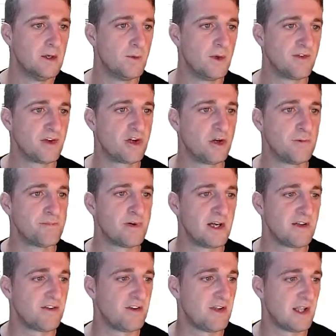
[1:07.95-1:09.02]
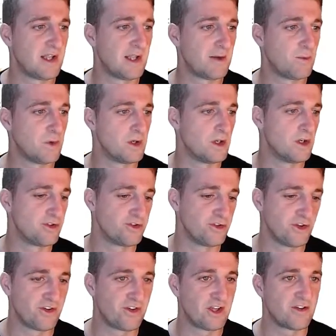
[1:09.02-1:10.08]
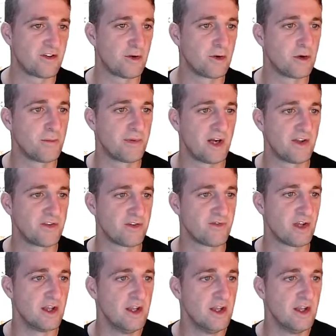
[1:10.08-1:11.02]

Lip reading: We have a coin price today, or should I say a token price, of